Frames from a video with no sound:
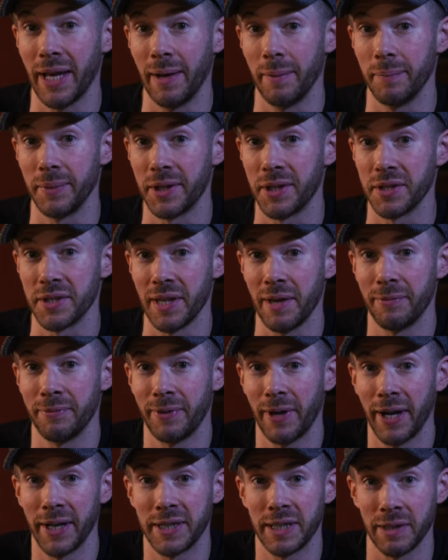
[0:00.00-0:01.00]
that because they're
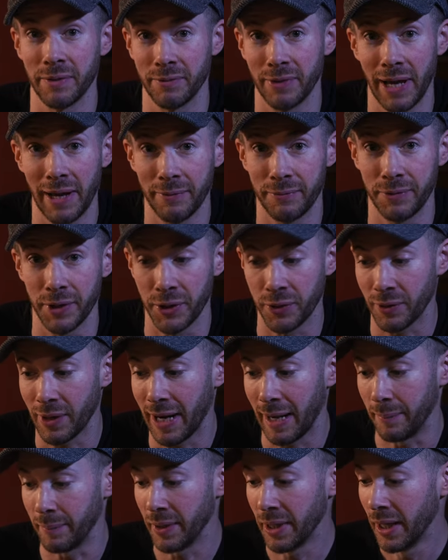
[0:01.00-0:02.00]
fighting for every
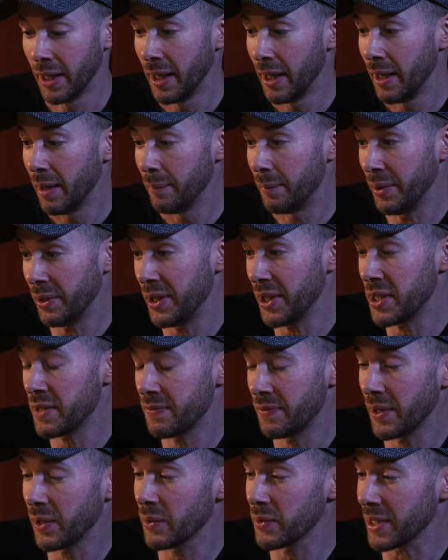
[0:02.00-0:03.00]
gram. But this
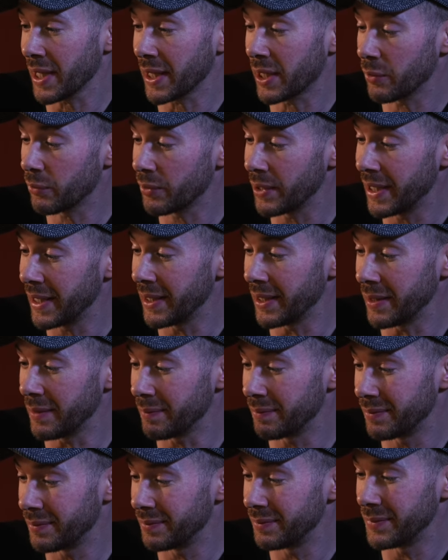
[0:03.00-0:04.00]
feels like a really
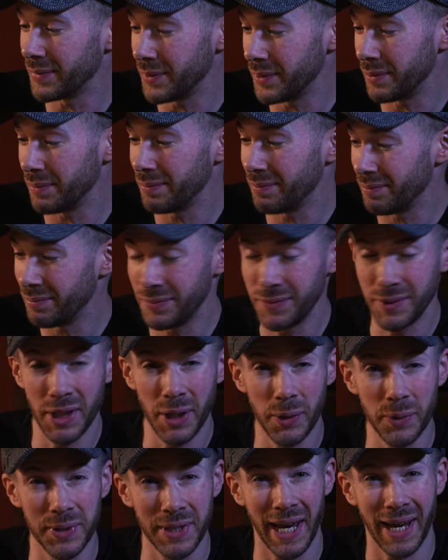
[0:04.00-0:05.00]

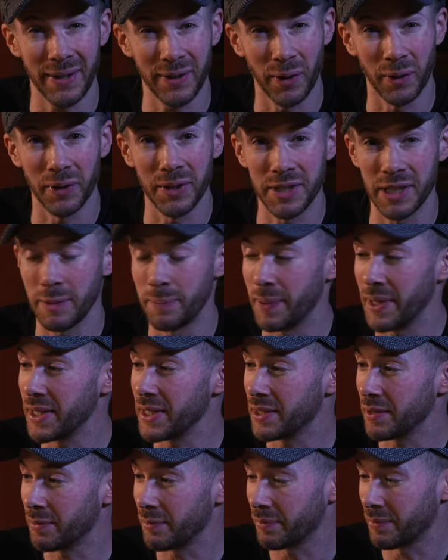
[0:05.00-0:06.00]
new technology
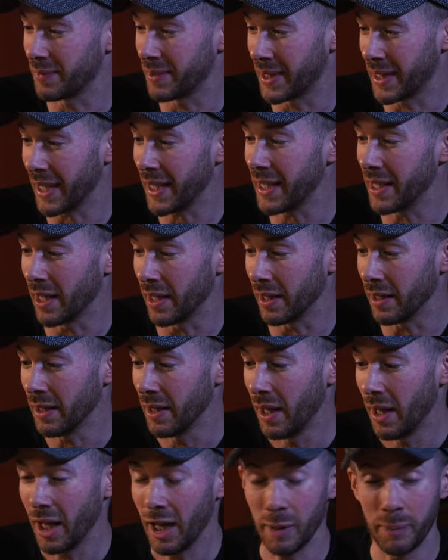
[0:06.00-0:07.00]
piece of gear,
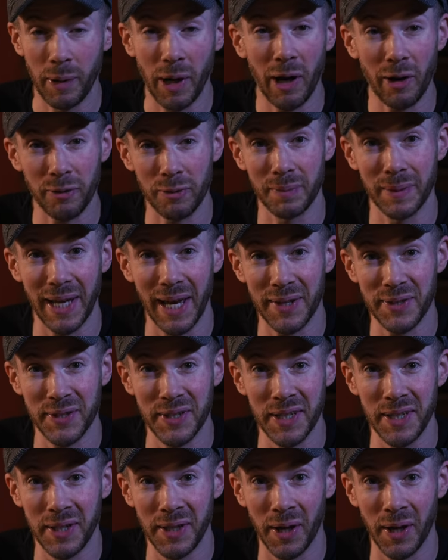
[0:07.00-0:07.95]
apart from the SD